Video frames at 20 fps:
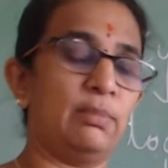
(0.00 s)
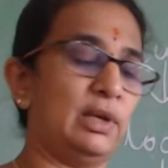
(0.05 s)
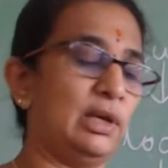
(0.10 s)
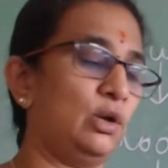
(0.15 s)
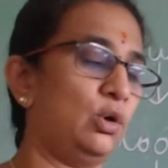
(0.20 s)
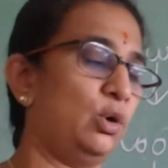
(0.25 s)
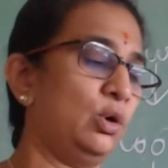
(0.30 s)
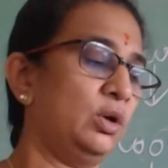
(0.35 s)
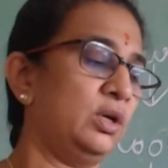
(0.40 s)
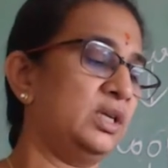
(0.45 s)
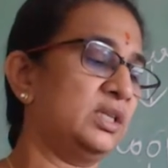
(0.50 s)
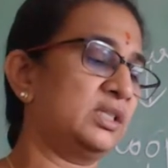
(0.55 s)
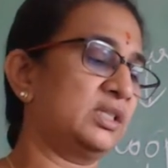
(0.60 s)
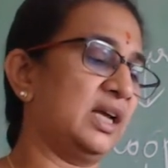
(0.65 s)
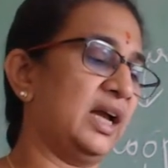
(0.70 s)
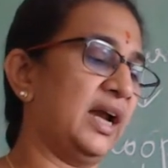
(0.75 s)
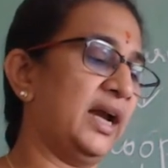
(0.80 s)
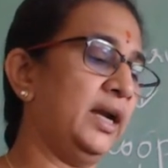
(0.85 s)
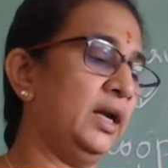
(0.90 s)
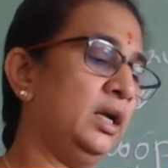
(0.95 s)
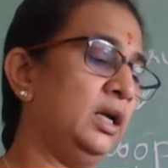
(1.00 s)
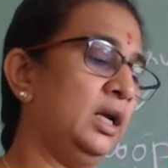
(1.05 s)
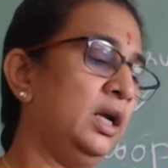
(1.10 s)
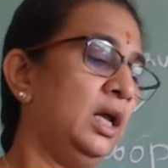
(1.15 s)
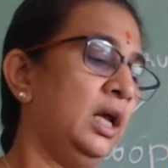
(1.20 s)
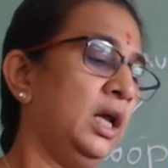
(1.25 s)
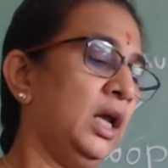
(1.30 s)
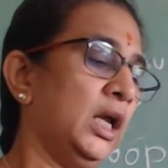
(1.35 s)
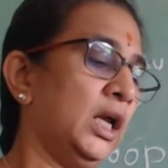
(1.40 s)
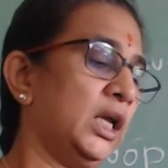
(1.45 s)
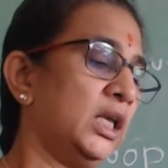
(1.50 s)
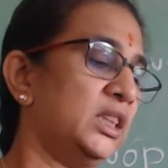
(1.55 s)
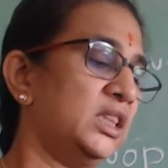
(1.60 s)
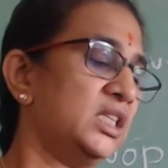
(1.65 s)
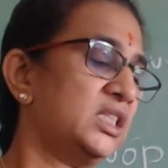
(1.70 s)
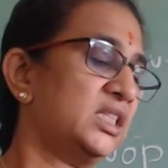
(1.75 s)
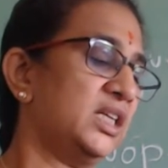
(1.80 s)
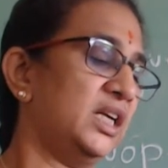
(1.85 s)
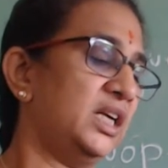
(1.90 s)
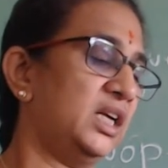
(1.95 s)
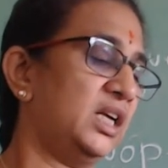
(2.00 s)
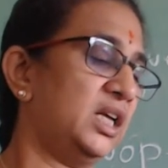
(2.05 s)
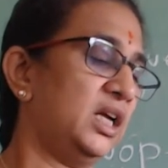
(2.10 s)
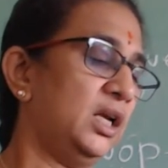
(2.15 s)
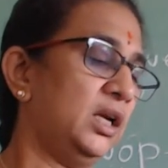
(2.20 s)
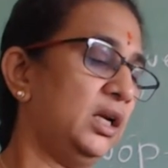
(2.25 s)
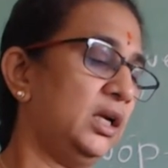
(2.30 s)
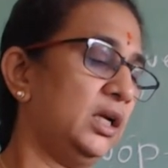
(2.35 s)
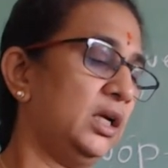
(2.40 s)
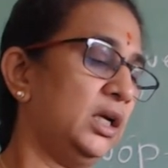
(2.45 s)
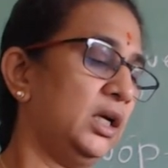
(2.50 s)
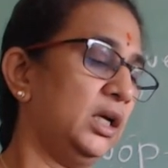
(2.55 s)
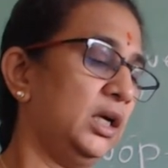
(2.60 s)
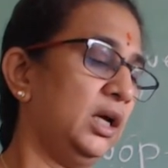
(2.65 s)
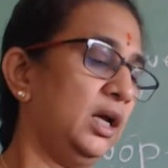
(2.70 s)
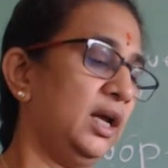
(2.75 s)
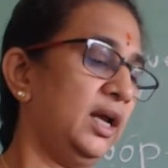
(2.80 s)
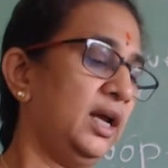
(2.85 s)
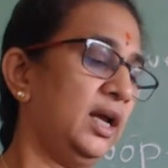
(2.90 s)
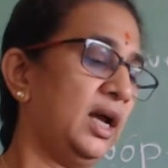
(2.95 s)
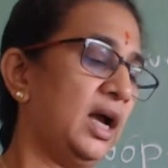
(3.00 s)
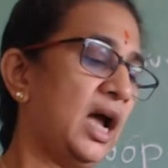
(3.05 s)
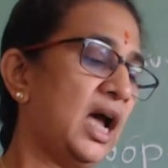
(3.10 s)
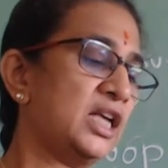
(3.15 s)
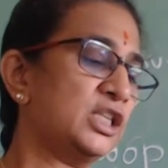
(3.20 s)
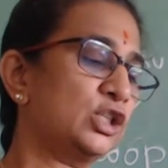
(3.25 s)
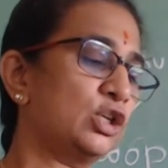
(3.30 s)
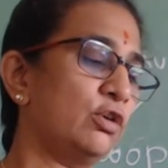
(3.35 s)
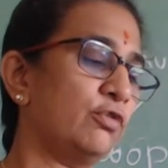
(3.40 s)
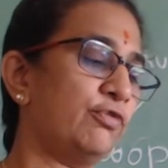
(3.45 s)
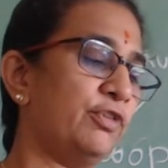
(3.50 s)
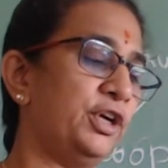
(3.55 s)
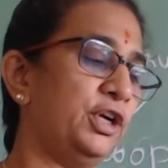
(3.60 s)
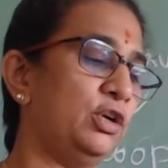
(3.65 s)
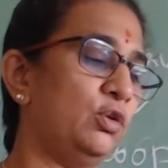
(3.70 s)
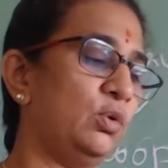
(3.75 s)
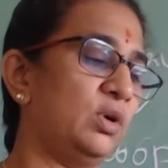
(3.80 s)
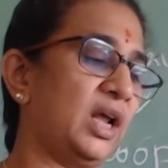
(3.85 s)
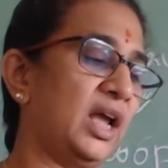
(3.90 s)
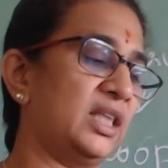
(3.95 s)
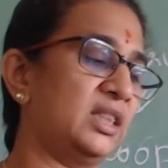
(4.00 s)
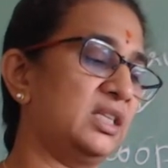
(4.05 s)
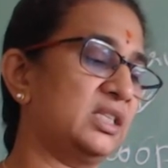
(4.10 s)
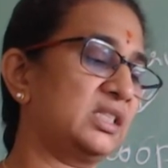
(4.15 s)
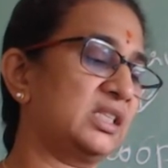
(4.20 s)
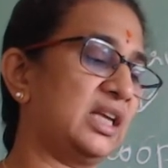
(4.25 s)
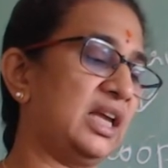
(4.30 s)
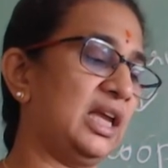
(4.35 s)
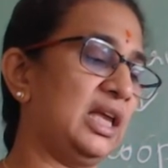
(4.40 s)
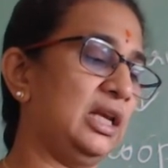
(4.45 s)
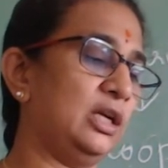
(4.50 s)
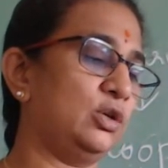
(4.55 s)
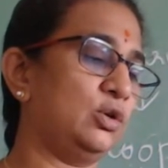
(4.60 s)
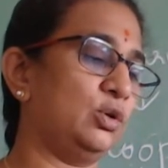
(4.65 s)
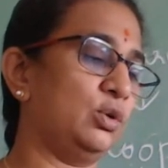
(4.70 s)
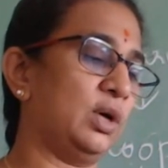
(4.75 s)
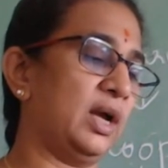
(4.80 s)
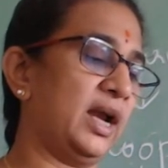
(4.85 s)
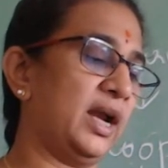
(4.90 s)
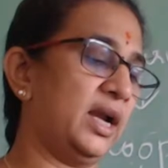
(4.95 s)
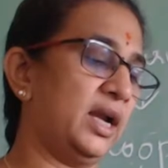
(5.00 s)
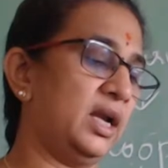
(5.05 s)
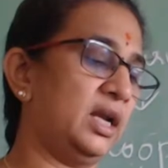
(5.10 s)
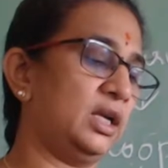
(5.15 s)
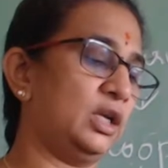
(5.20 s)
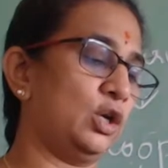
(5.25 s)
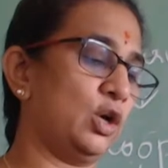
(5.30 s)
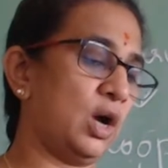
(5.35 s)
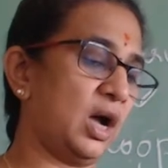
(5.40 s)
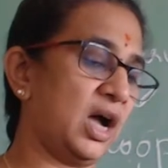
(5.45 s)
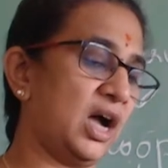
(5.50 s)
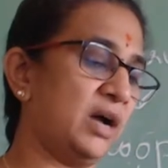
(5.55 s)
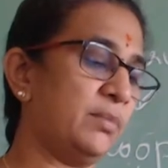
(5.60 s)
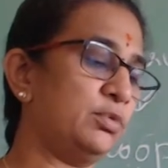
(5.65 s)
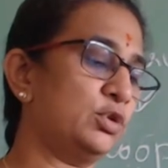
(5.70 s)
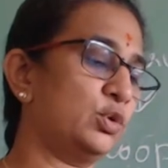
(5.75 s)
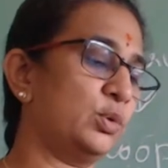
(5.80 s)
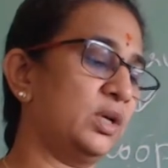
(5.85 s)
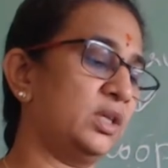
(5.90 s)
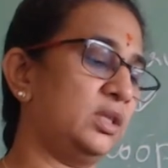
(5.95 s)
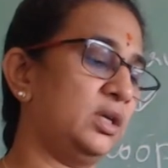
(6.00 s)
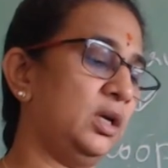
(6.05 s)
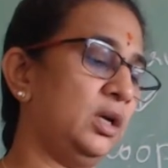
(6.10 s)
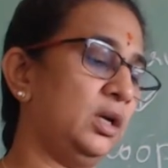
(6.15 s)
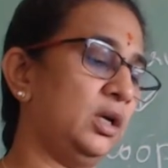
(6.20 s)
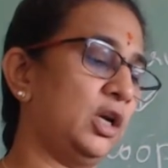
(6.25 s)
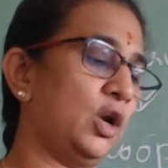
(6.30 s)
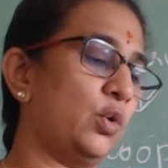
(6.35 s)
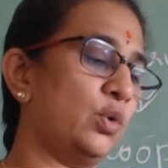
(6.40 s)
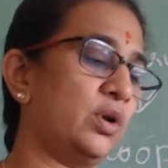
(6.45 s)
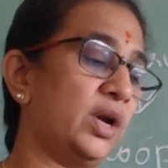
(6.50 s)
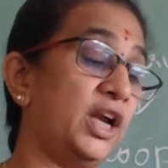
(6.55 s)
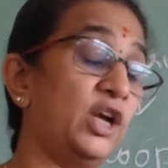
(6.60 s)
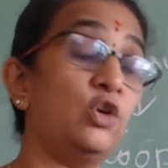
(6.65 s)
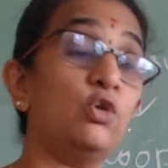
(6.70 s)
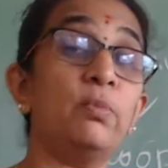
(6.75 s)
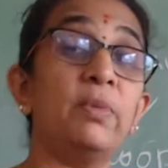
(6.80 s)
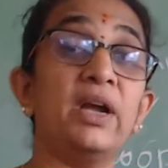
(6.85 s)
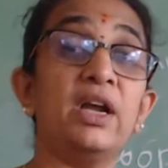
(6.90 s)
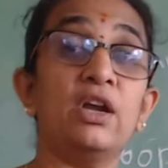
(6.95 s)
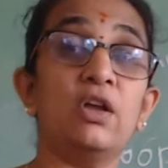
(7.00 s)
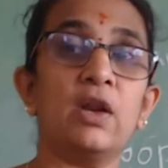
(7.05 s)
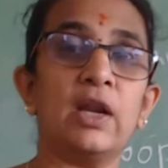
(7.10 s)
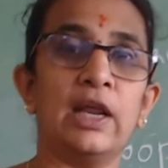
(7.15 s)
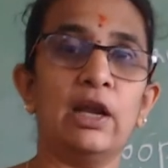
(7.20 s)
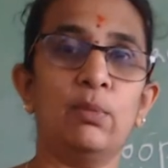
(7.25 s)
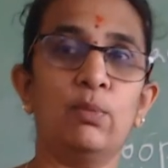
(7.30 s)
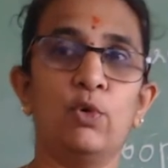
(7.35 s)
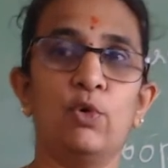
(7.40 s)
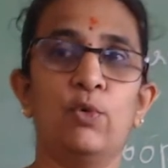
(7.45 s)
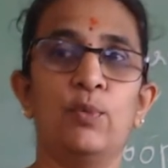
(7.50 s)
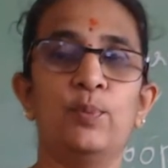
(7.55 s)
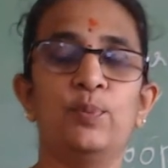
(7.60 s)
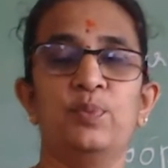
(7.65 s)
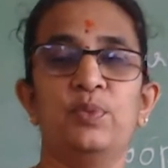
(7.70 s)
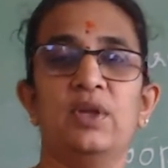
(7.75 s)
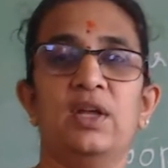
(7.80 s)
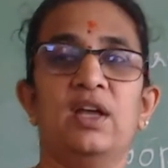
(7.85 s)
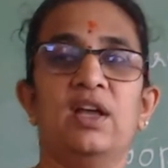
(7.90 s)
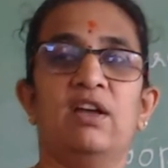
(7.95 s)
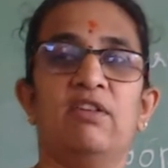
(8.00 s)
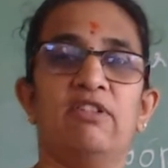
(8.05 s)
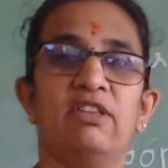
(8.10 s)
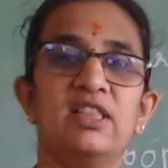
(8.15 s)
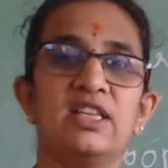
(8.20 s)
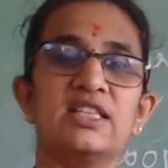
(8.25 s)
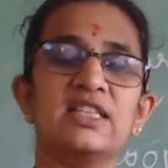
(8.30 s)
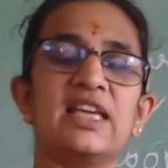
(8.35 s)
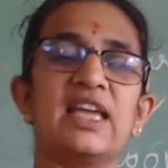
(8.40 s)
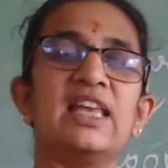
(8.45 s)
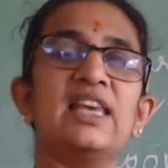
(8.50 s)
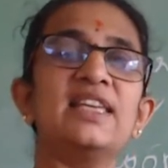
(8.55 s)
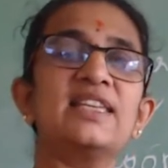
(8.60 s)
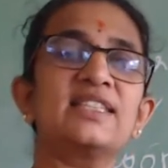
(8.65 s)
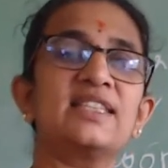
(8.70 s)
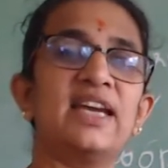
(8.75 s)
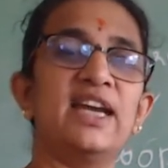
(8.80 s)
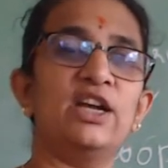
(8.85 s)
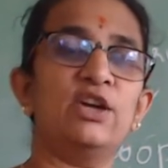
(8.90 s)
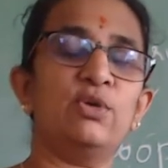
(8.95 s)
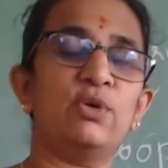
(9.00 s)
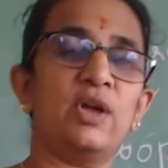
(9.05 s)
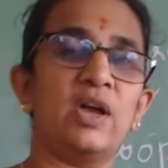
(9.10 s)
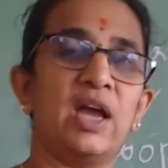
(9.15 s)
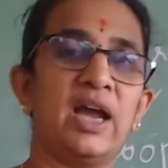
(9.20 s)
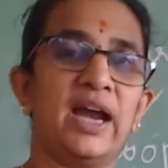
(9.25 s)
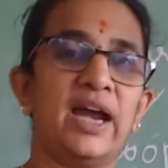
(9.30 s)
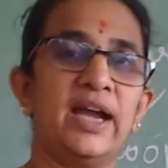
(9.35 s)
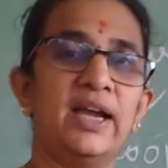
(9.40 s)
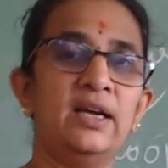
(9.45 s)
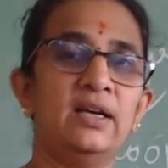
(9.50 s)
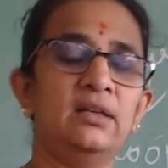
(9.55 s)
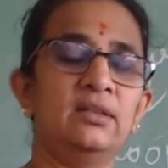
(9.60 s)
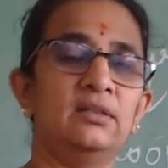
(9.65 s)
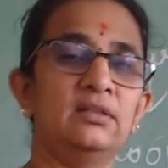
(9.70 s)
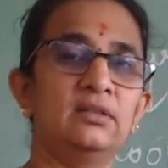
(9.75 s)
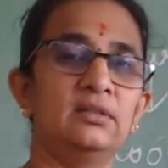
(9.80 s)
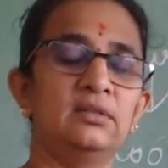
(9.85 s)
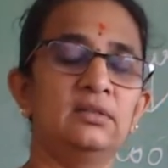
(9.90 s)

below his hand in the center. Ask your friend to tie the scale to and your arm together. Now try to bend your elbow. When the scale is tied to your hand